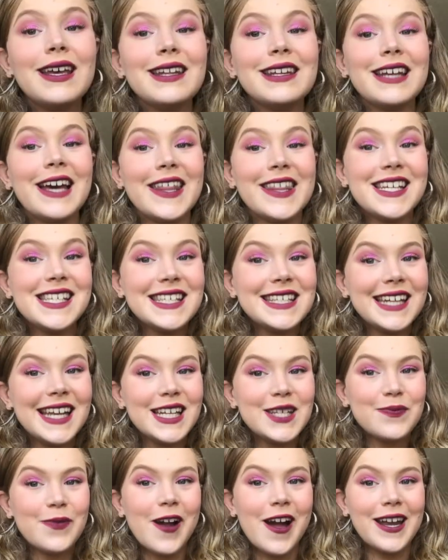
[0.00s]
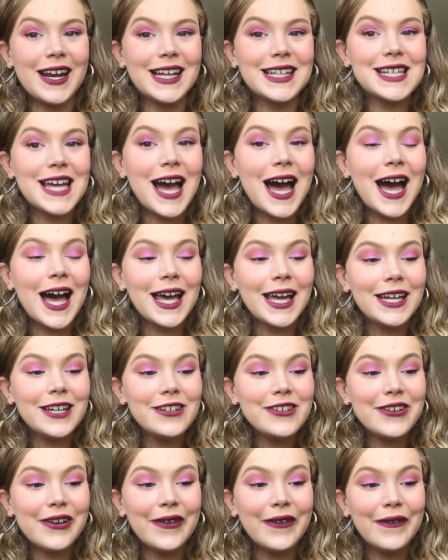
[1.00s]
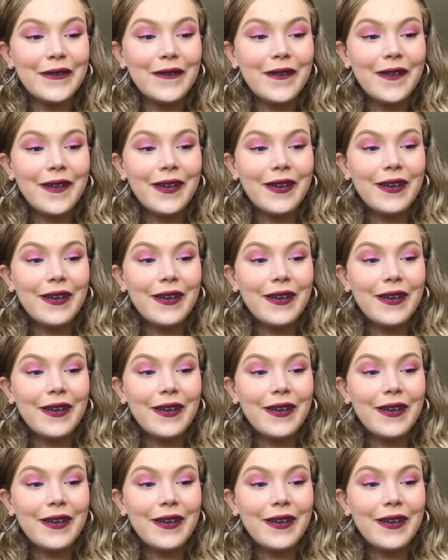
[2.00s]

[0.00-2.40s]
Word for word: Now this next product, I don't,